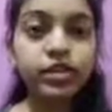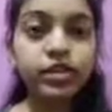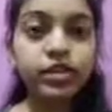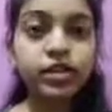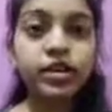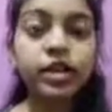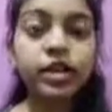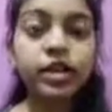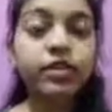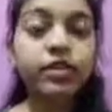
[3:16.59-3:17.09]

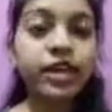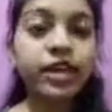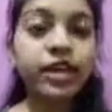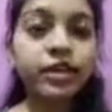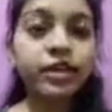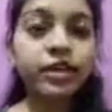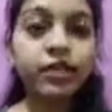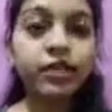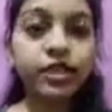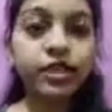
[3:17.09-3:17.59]
Radioactive
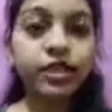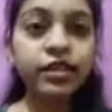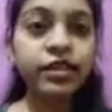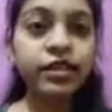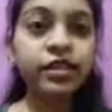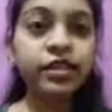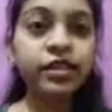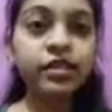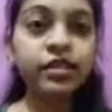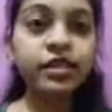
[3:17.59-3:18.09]
waste is
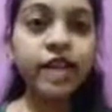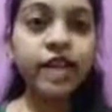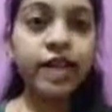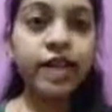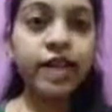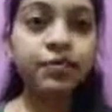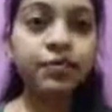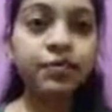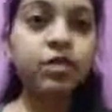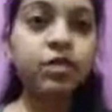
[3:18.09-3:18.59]
a type
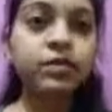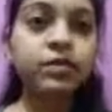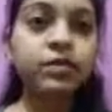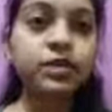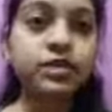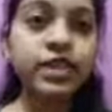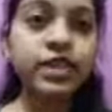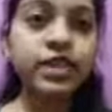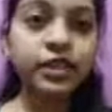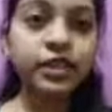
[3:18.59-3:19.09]
of
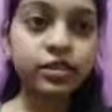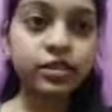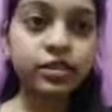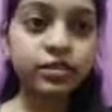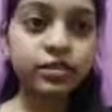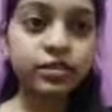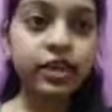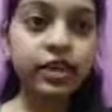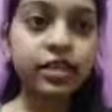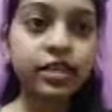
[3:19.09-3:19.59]
hazardous
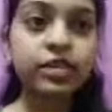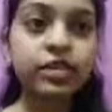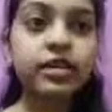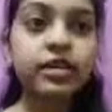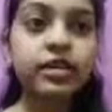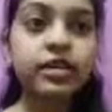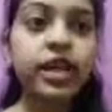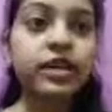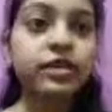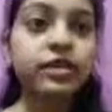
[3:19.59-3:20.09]
waste
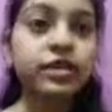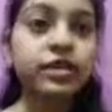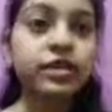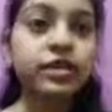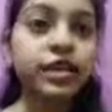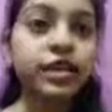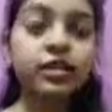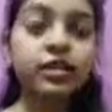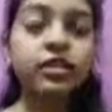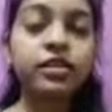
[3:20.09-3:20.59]
that
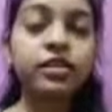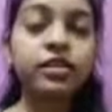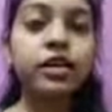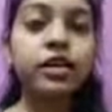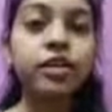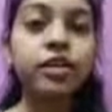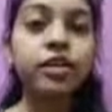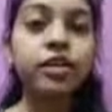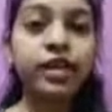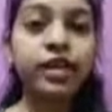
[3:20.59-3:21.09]
contains
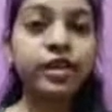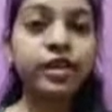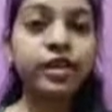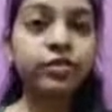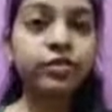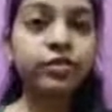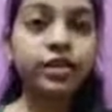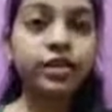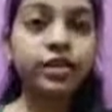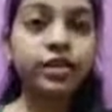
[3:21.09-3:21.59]
radioactive
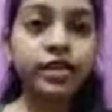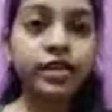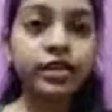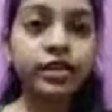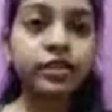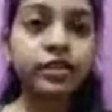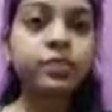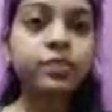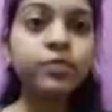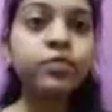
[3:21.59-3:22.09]
material.
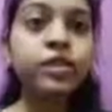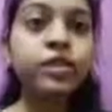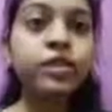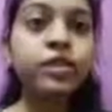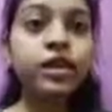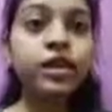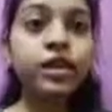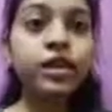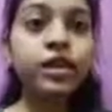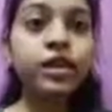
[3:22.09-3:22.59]

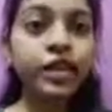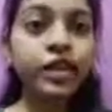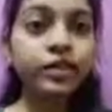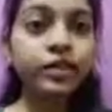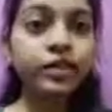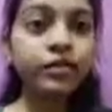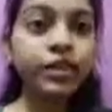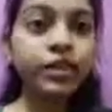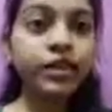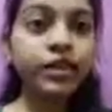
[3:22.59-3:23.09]
Radioactive
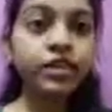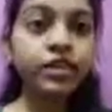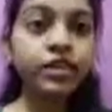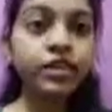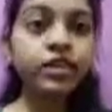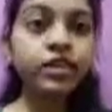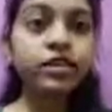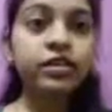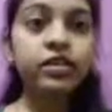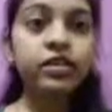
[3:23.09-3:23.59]
waste is
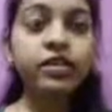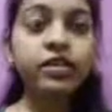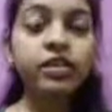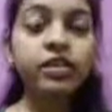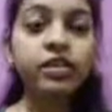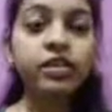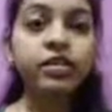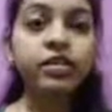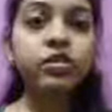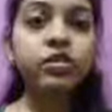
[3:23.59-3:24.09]
a result
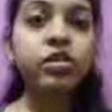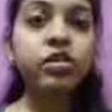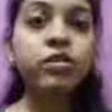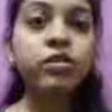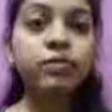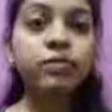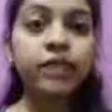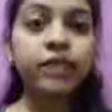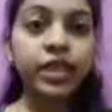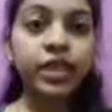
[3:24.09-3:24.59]
of
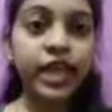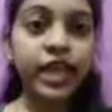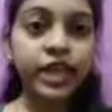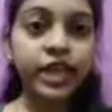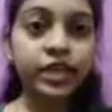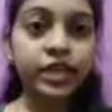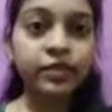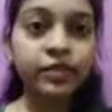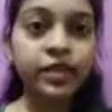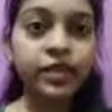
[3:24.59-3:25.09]
many
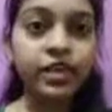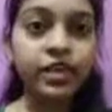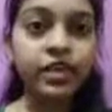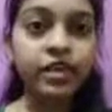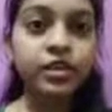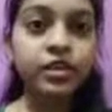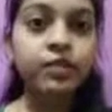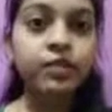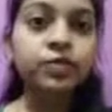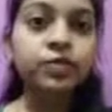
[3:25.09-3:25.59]
activities
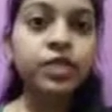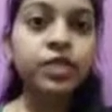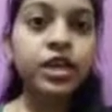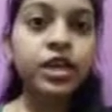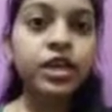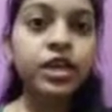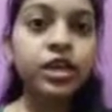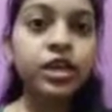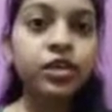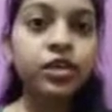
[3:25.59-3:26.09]

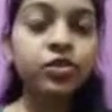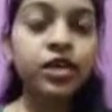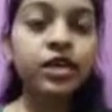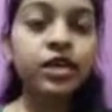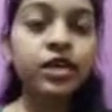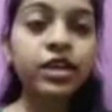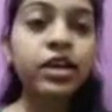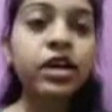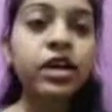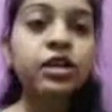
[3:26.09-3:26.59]
including
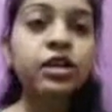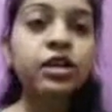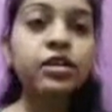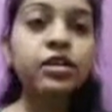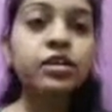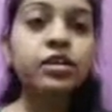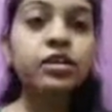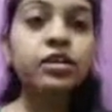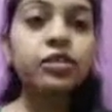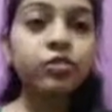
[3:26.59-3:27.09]

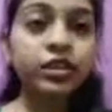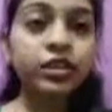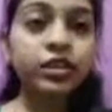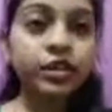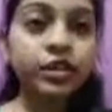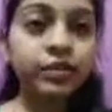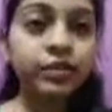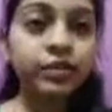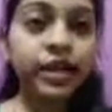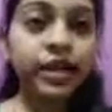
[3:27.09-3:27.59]
nuclear
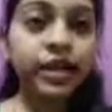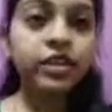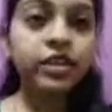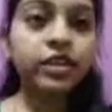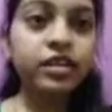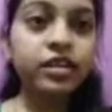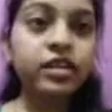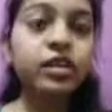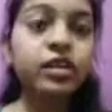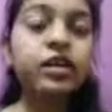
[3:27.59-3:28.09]

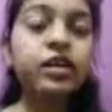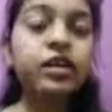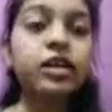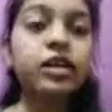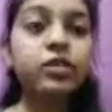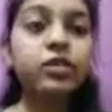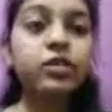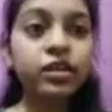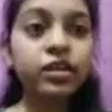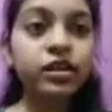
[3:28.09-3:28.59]
medicine,
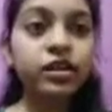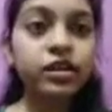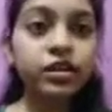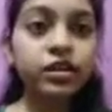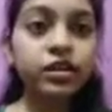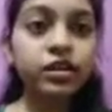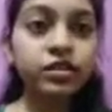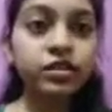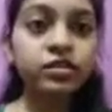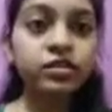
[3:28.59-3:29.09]
nuclear
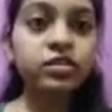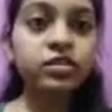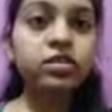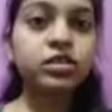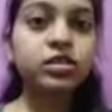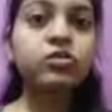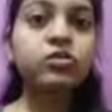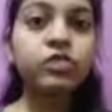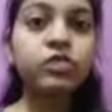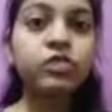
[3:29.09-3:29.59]
research,
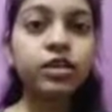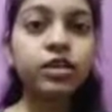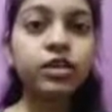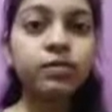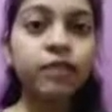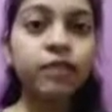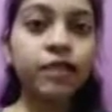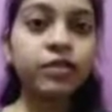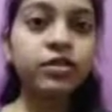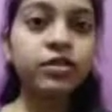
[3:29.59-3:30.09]
nuclear
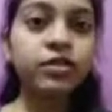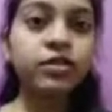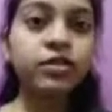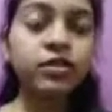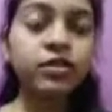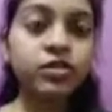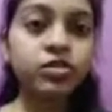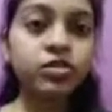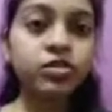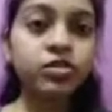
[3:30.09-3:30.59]
power
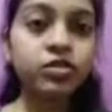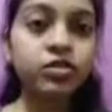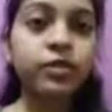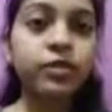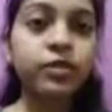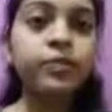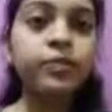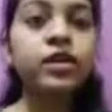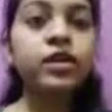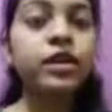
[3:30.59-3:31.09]
generation,
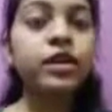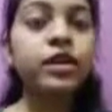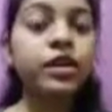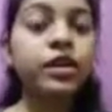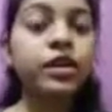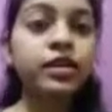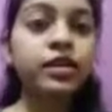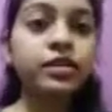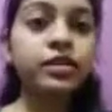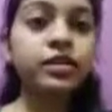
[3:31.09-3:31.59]
rare
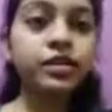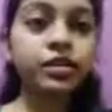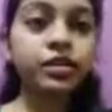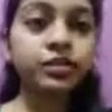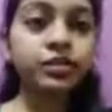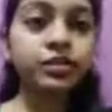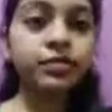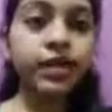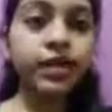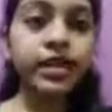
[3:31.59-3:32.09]
earth
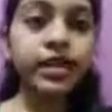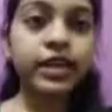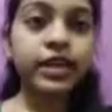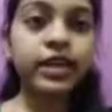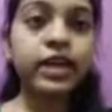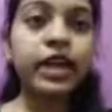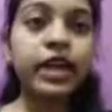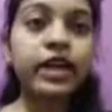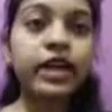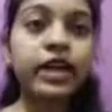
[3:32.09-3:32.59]
mining,
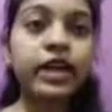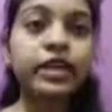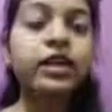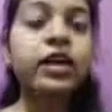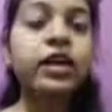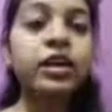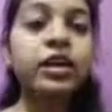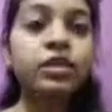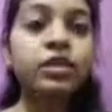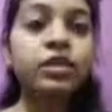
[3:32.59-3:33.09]
and
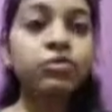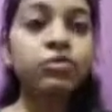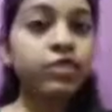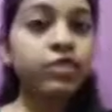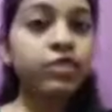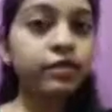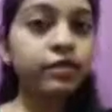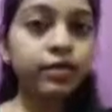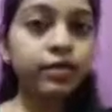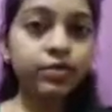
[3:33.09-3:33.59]
nuclear
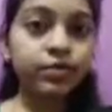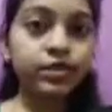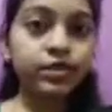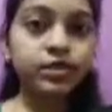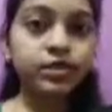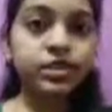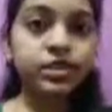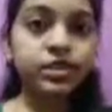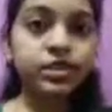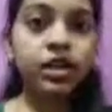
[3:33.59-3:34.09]
weapons
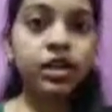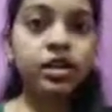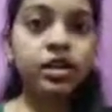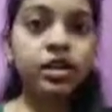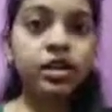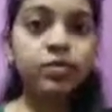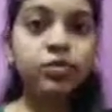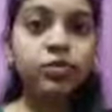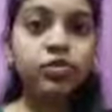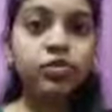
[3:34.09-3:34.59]

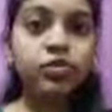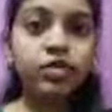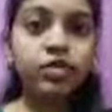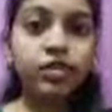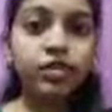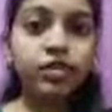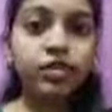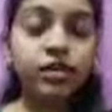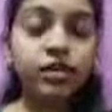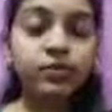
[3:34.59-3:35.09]
reprocessing.